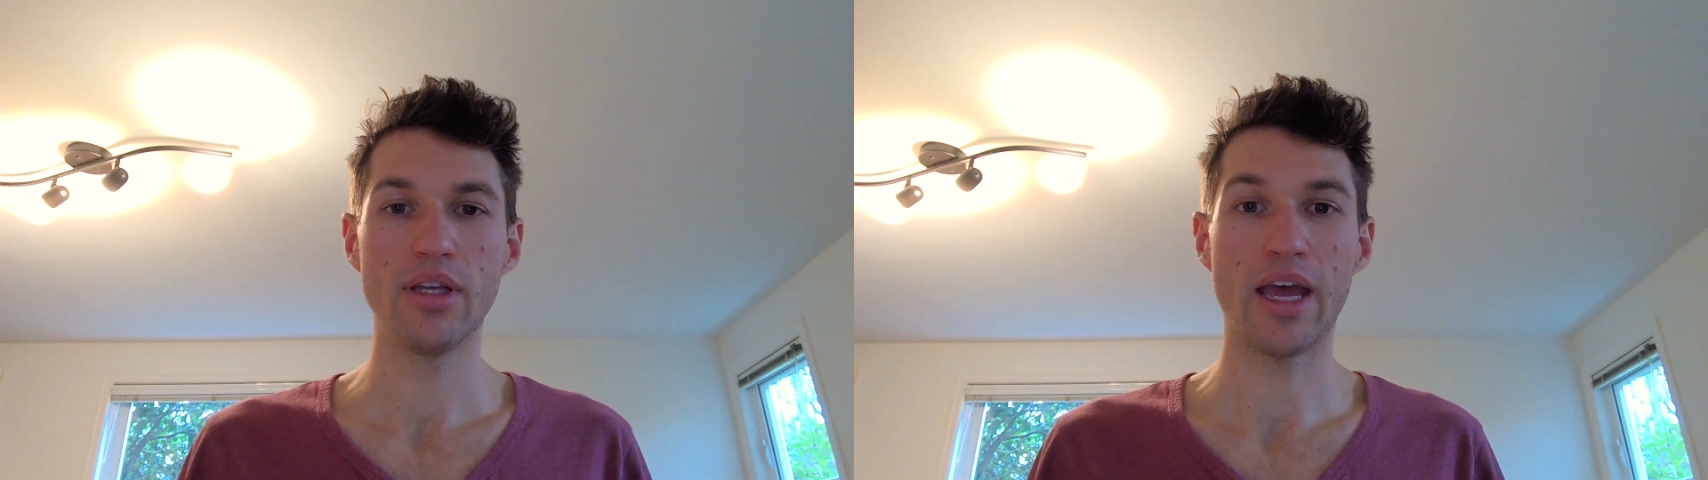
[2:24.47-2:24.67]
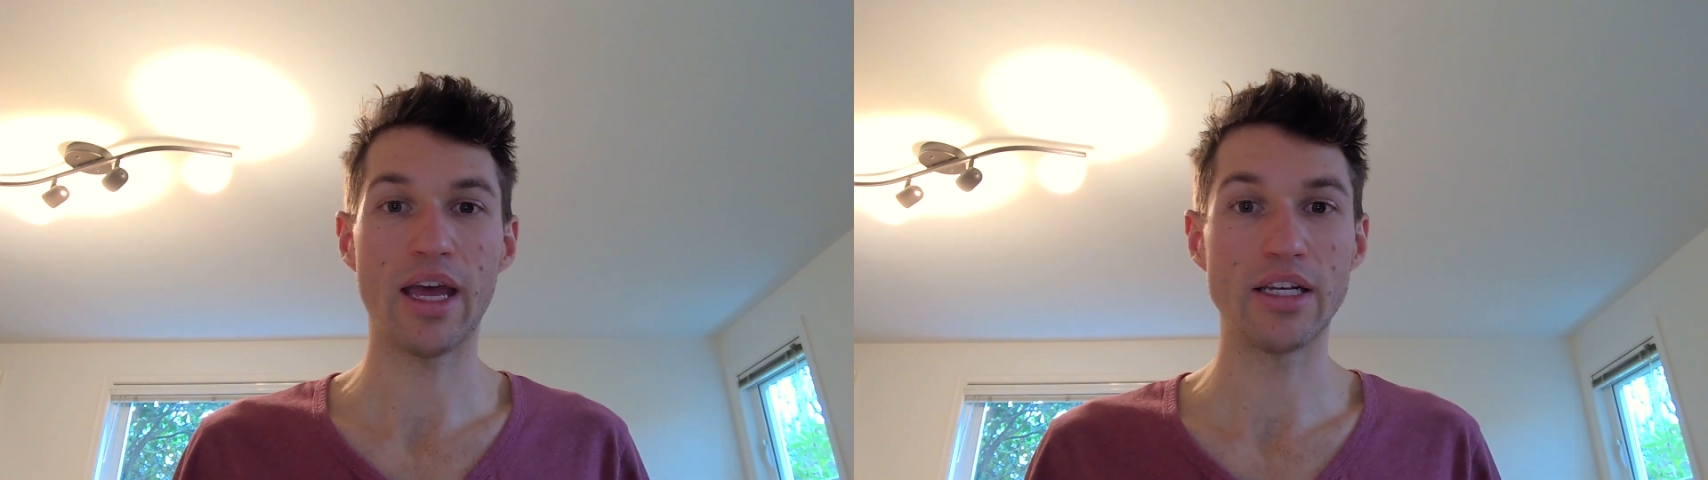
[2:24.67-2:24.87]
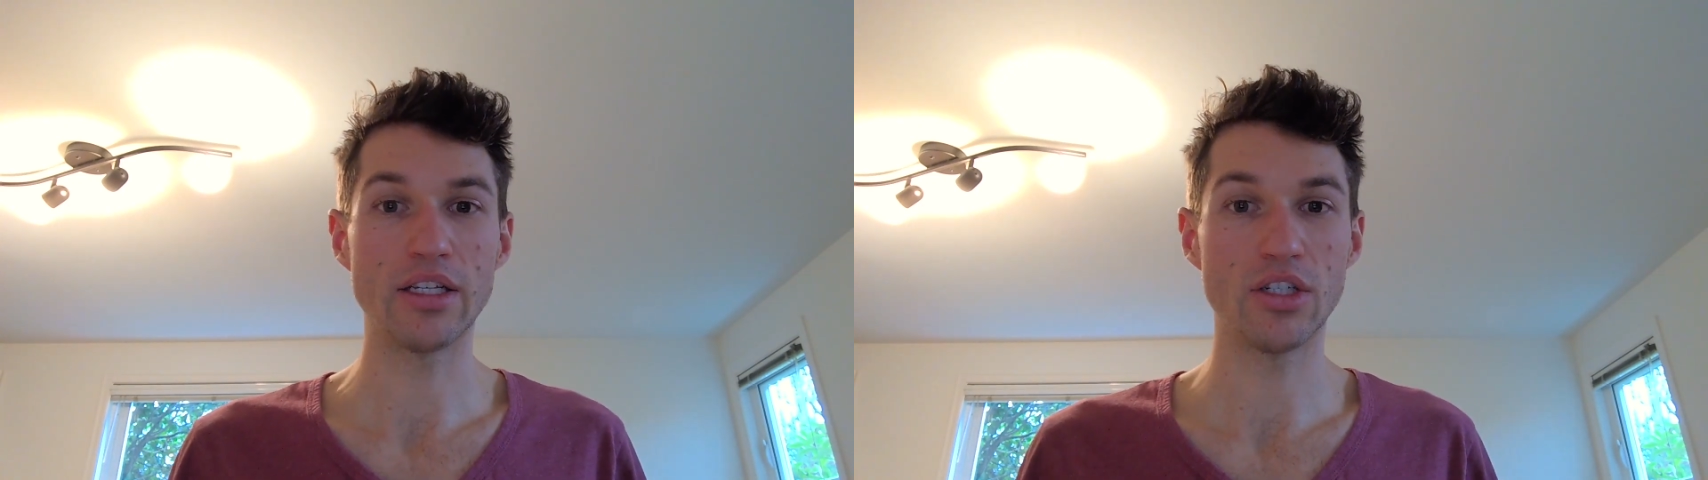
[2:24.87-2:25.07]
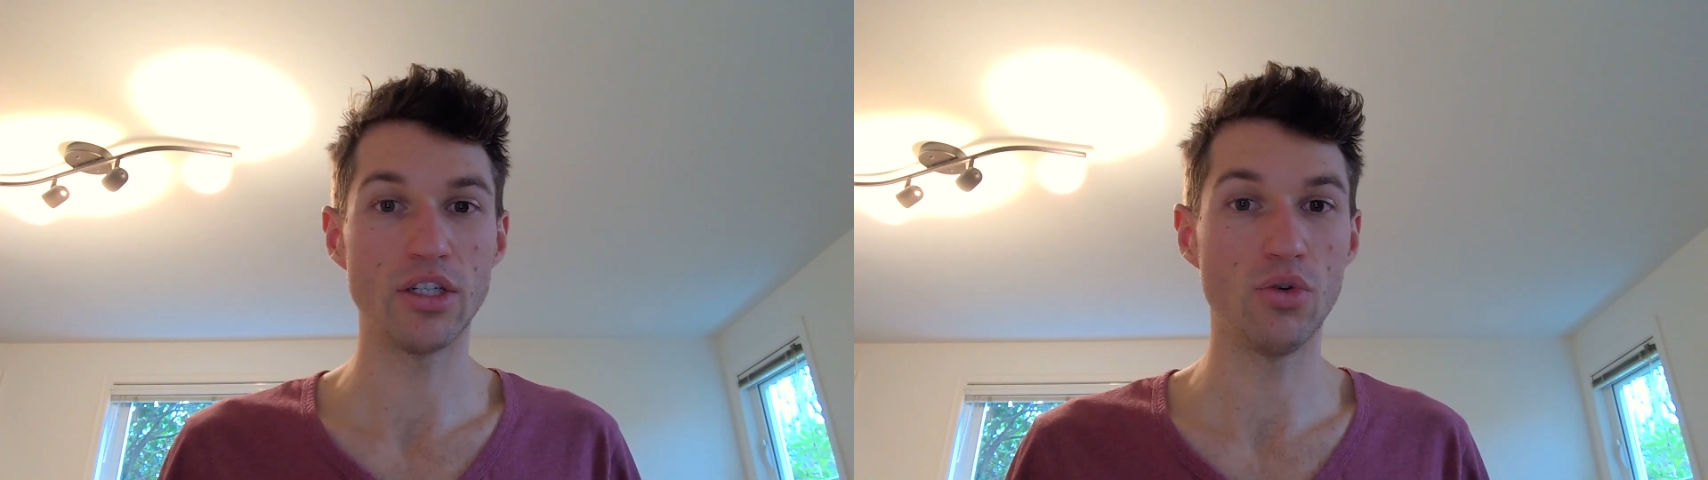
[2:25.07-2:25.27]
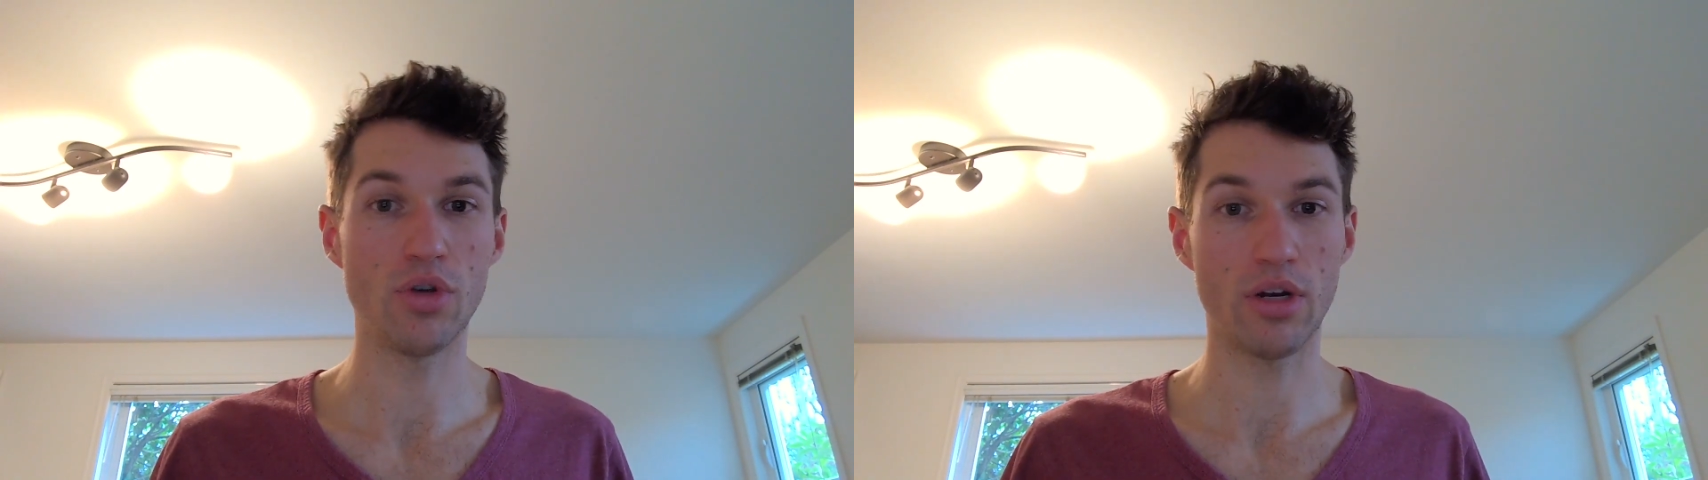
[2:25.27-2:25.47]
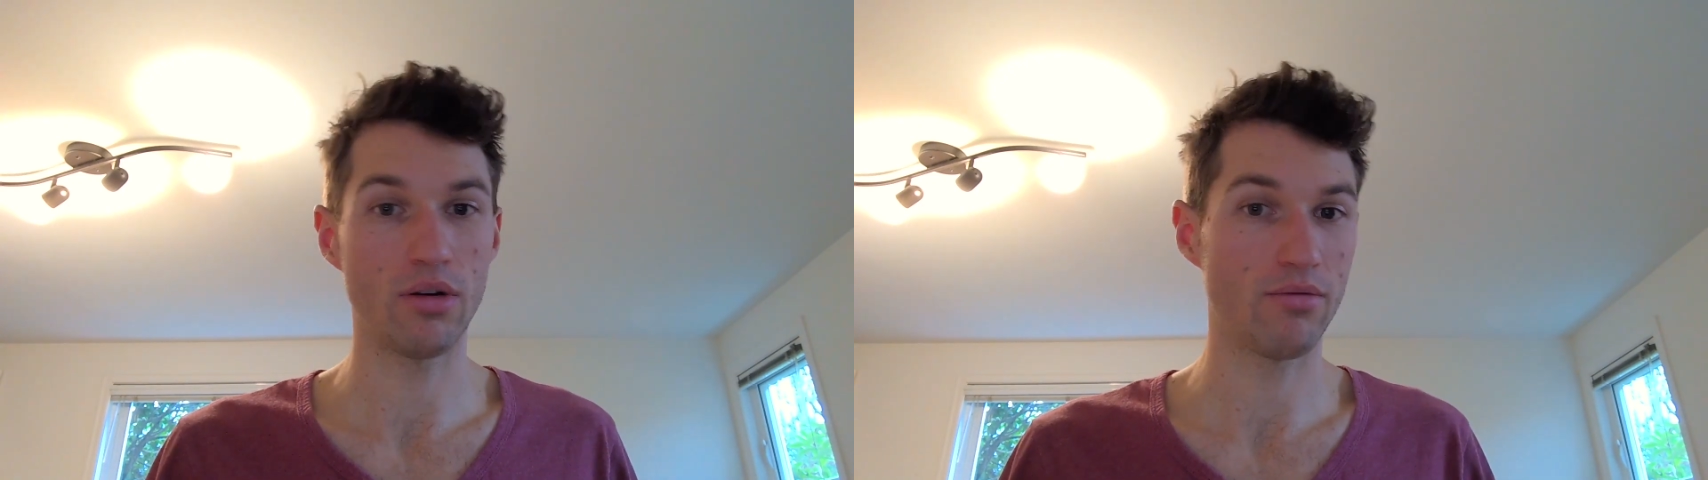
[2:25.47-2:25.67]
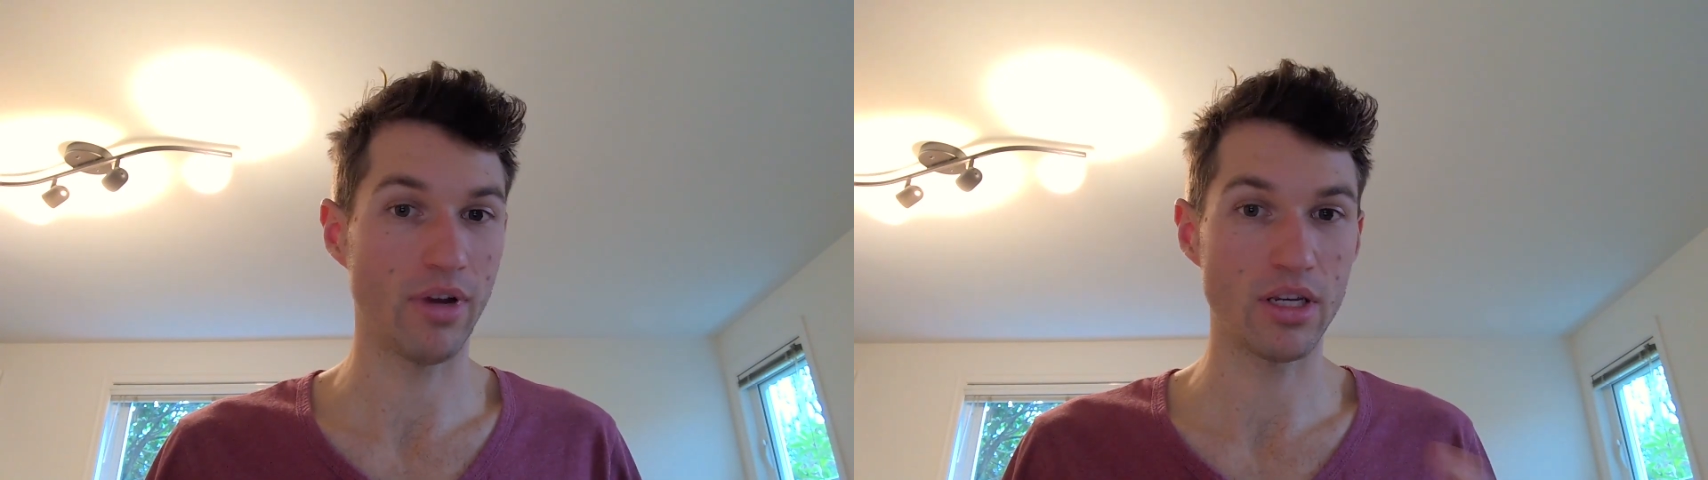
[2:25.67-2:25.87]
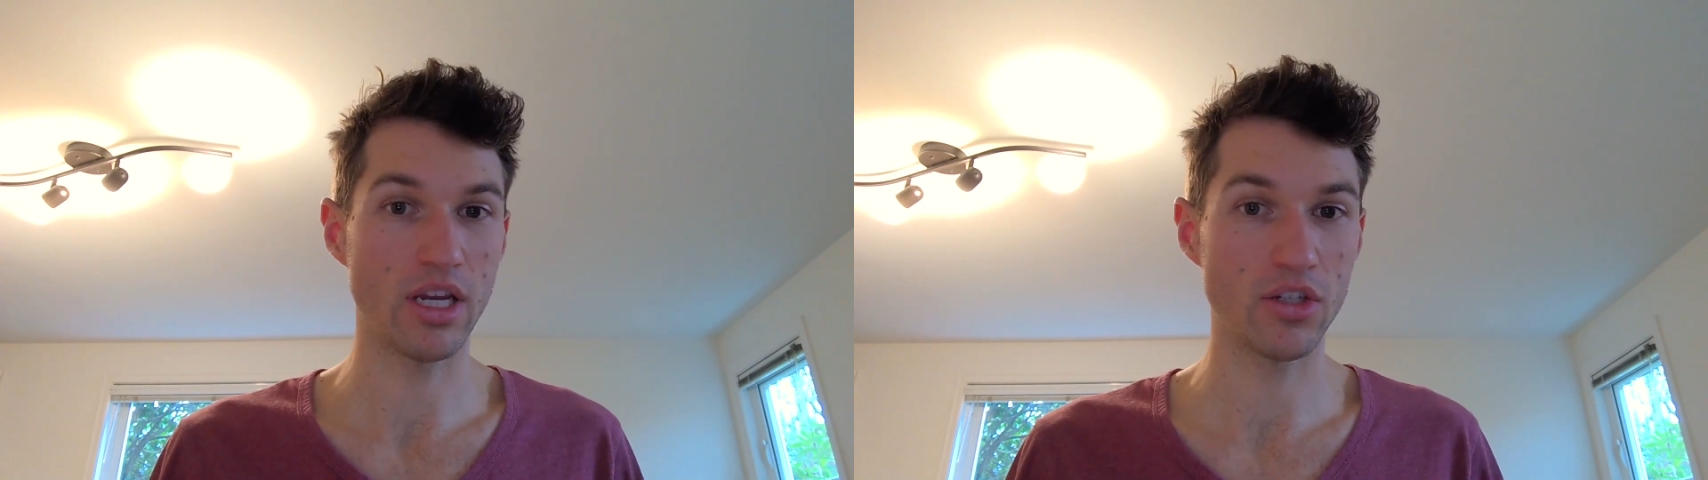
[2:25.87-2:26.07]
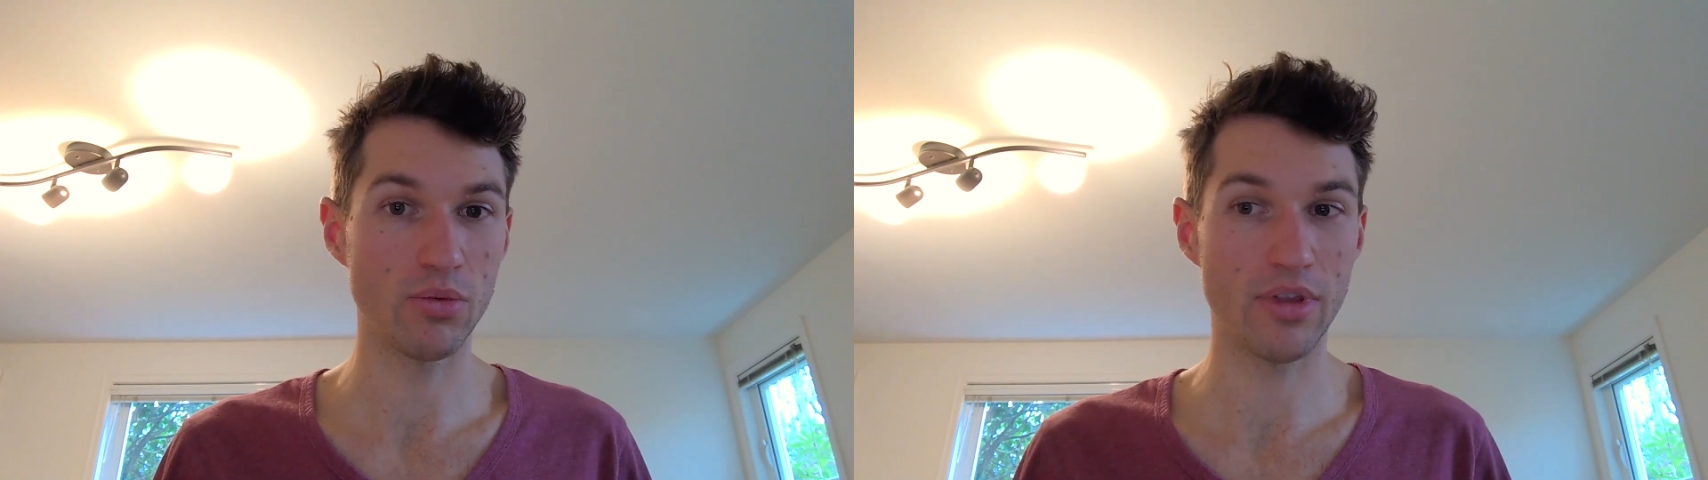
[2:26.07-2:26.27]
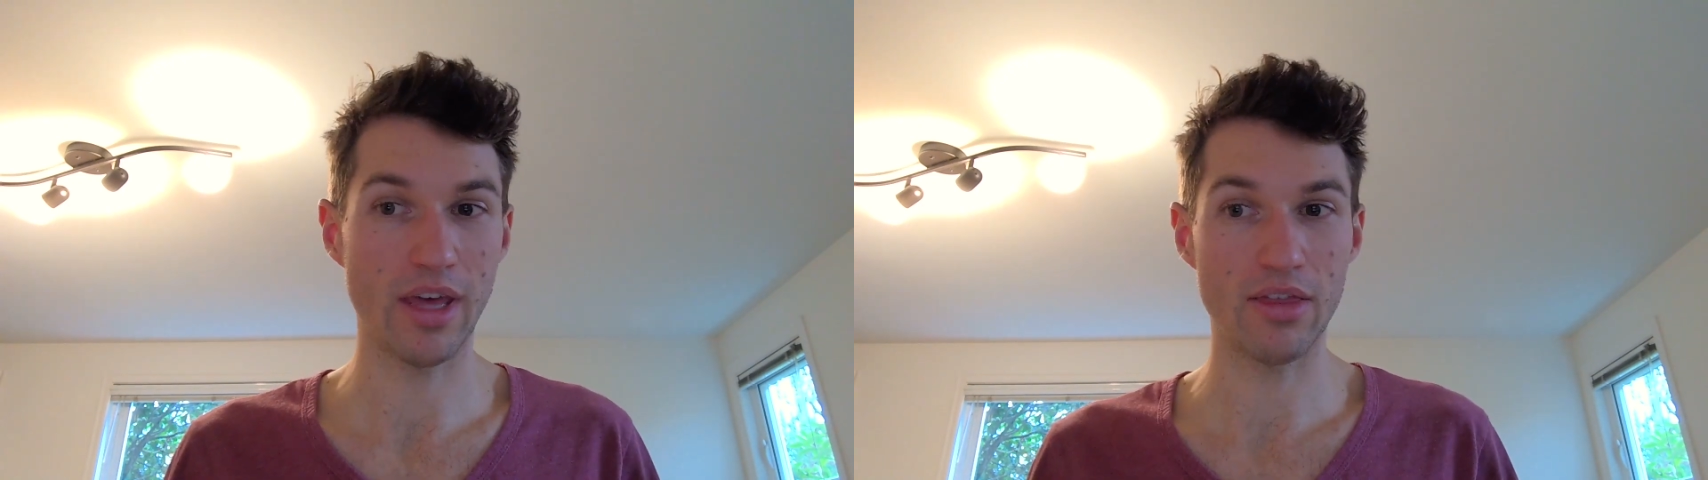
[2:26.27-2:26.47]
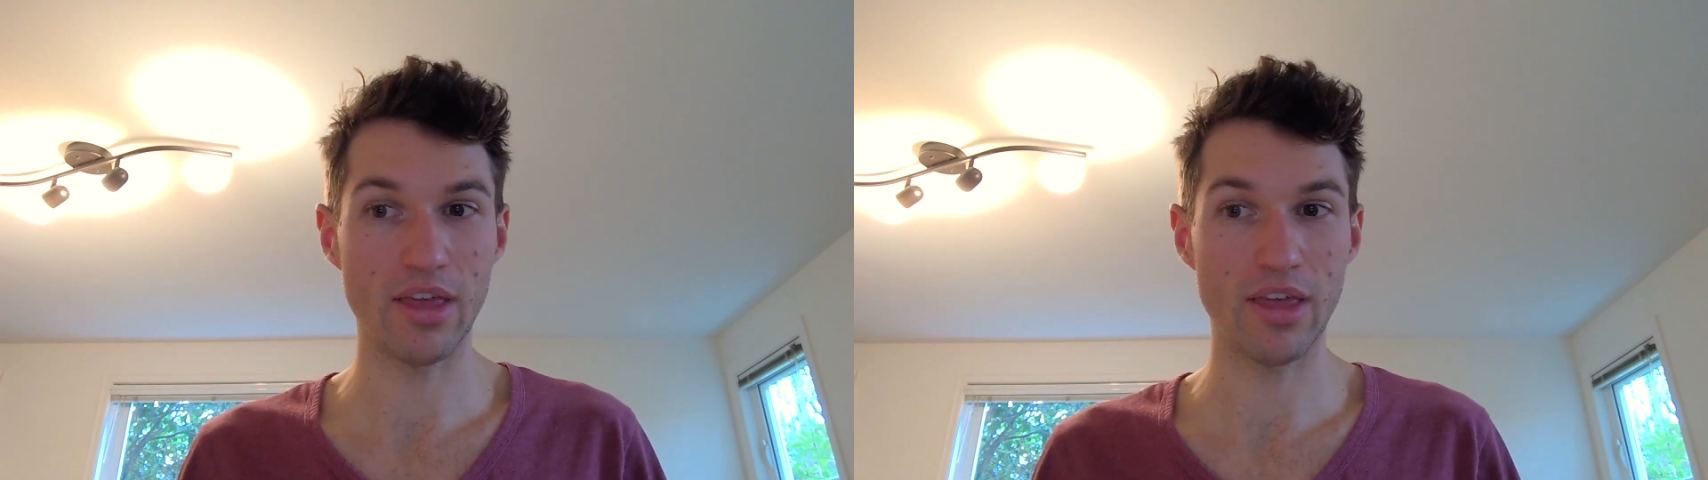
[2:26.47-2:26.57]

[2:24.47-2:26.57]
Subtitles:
And you can run the test with that